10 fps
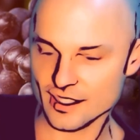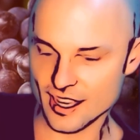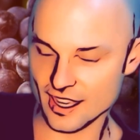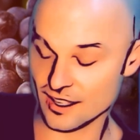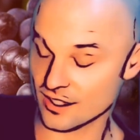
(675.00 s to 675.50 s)

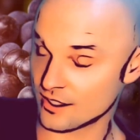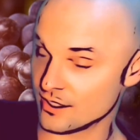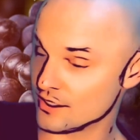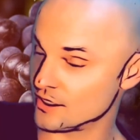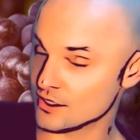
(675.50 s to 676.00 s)
and
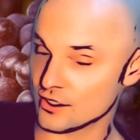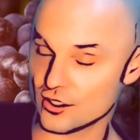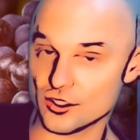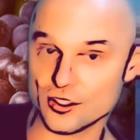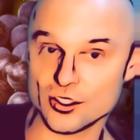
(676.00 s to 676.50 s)

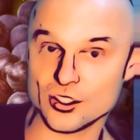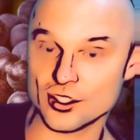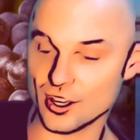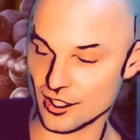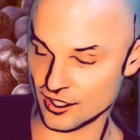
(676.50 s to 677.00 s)

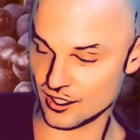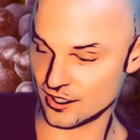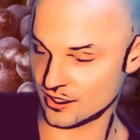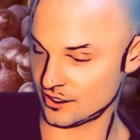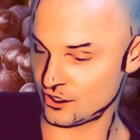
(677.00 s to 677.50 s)
stunk
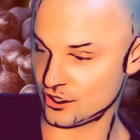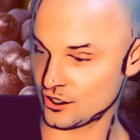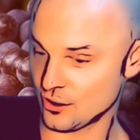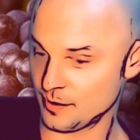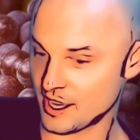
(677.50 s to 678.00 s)

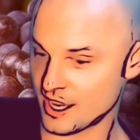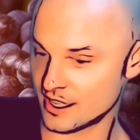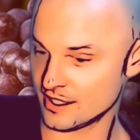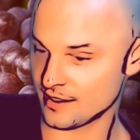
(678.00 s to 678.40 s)
so bad.